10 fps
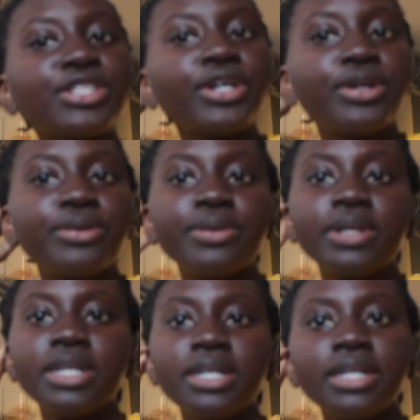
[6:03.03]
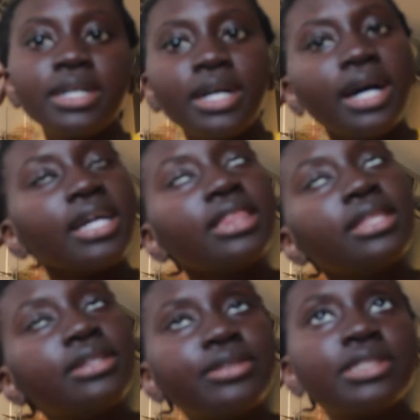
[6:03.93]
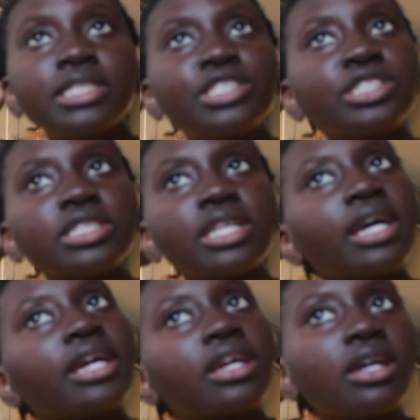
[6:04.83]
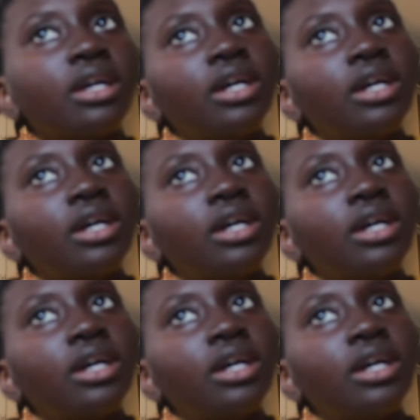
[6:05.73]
so I literally just like